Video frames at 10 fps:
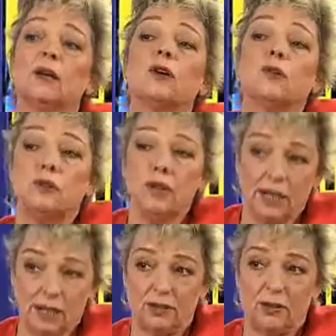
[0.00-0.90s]

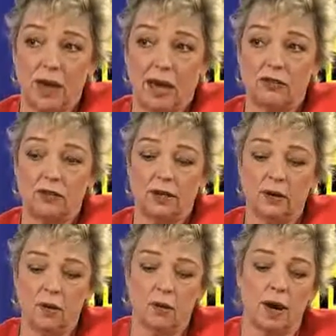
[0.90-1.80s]
agree to actually
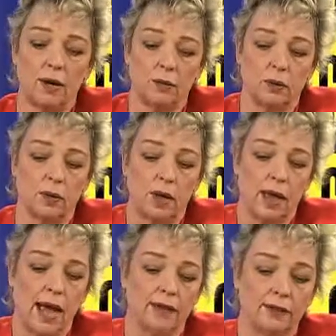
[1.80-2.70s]
go, all right, well,
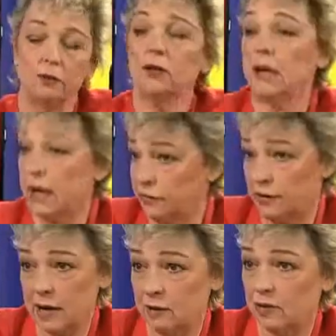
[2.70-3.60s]
I didn't realize
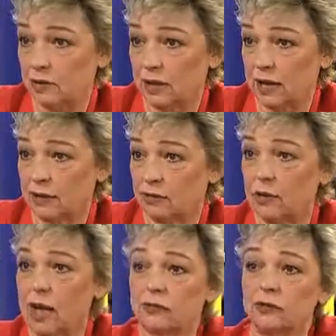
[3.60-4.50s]
that I was doing that,
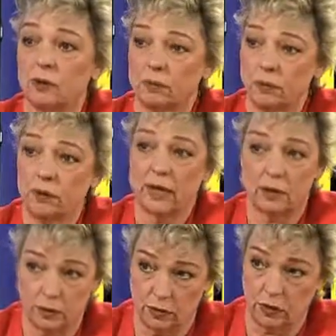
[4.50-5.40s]
so I'll stop doing
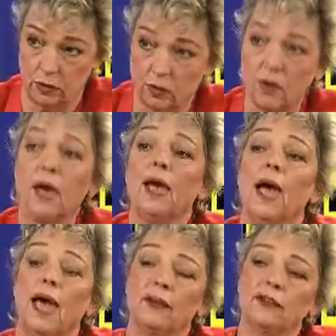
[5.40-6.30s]
that with you.
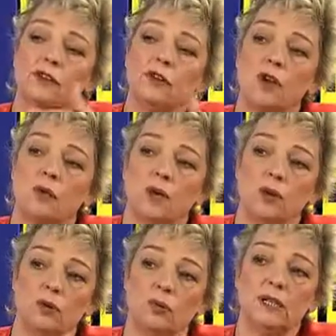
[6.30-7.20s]
And it's knowing
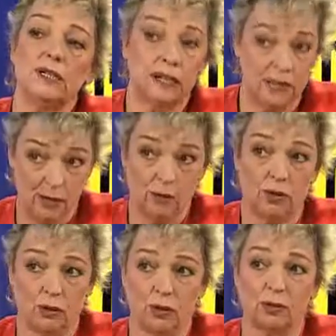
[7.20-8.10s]
who we're dealing
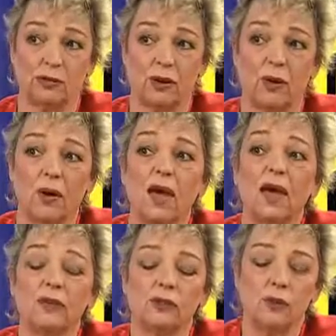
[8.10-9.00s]
with also.
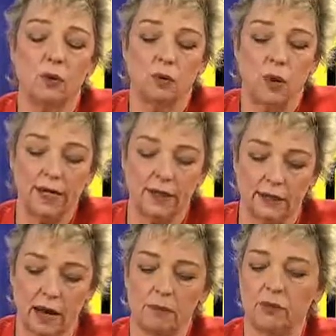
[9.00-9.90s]
So when it
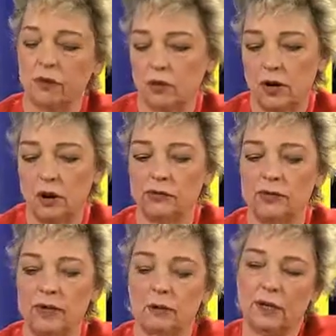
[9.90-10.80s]
comes to close
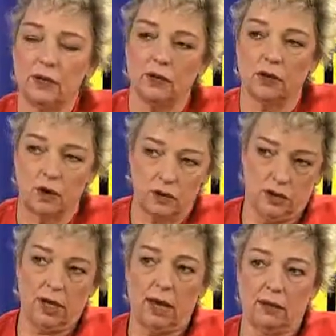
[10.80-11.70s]
in, we
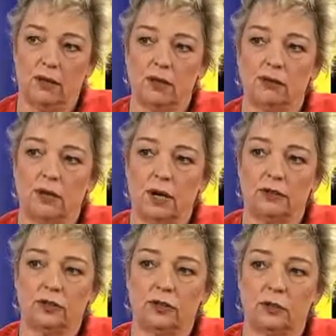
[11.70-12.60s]
negotiate those
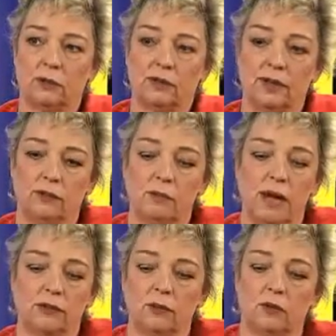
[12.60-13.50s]
relationships. These are
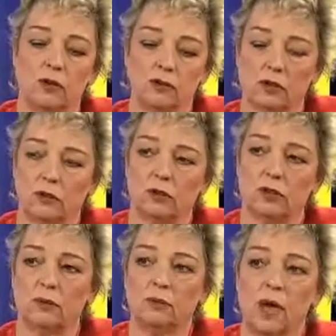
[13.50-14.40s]
my terms, those are your
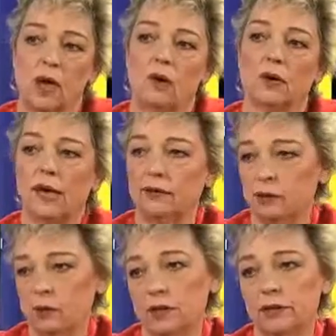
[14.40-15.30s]
terms. Okay,
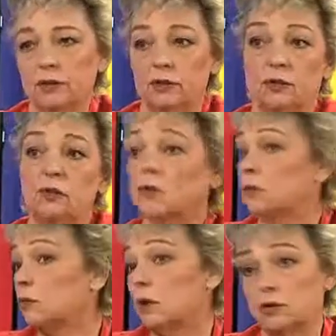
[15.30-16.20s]
so we'll agree to do this
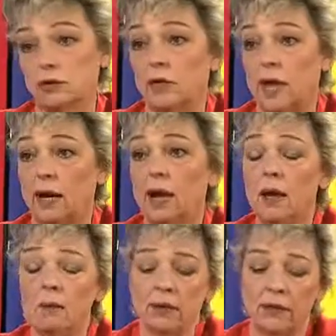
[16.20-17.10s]
or not do that.
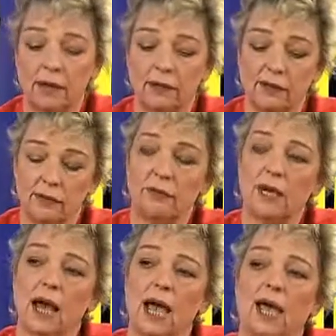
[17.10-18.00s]
Mm-hmm. But that doesn't
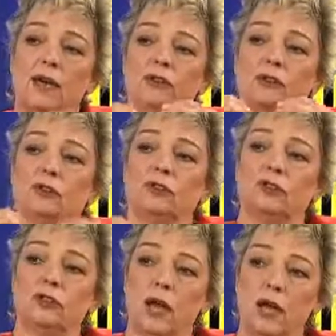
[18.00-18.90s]
mean I have to
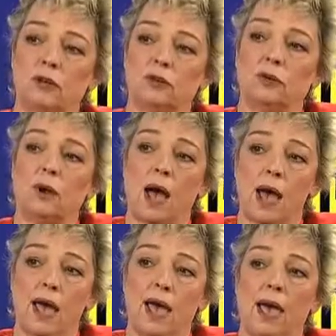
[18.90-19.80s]
change who
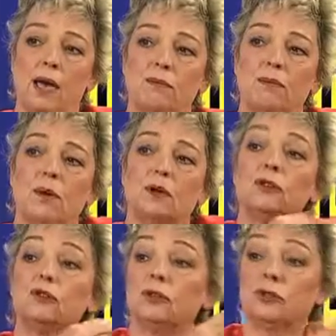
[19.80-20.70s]
I am
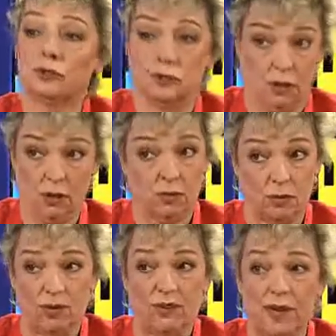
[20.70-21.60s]
to suit you,
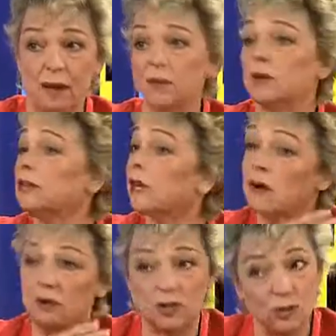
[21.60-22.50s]
because I
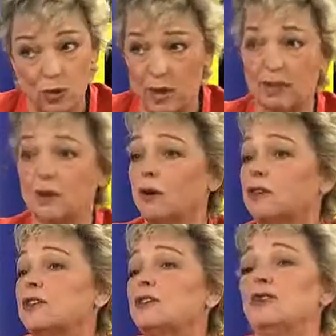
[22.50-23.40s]
can't do that. The
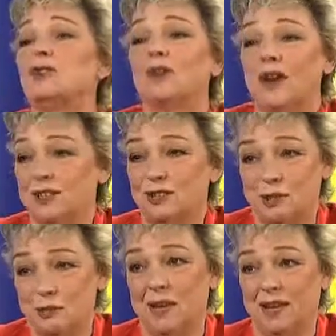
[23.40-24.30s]
cost is too great
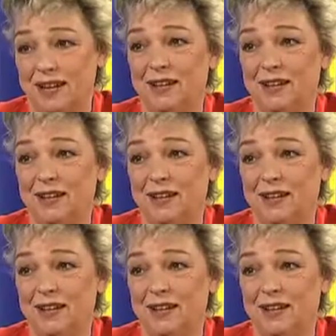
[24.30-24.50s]
to me.